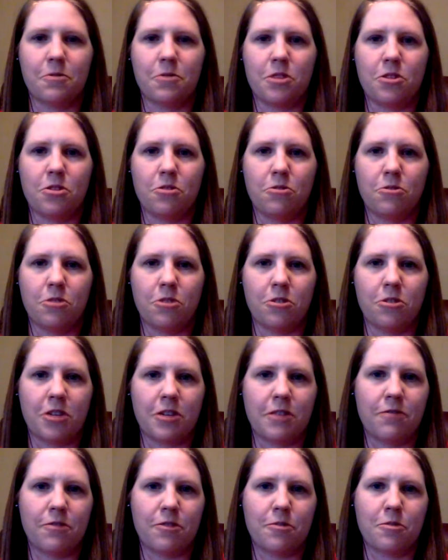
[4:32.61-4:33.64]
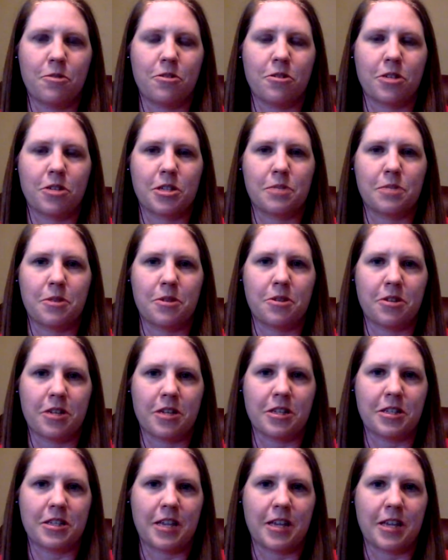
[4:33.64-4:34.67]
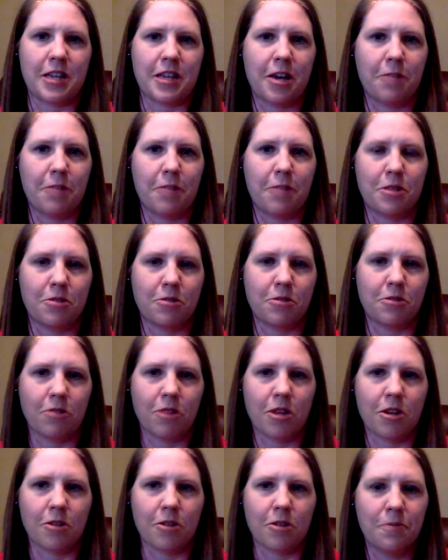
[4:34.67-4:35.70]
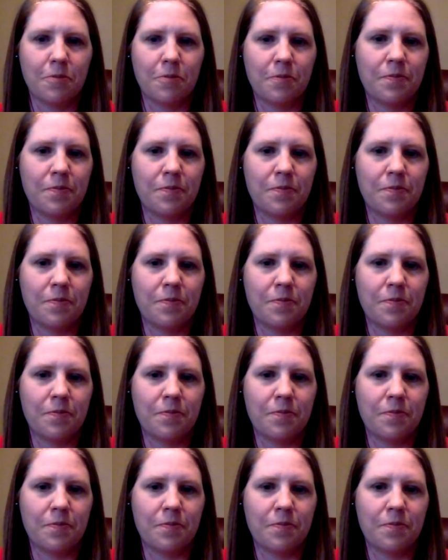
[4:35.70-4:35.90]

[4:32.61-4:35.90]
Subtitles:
you learning from your experience and helping you grow.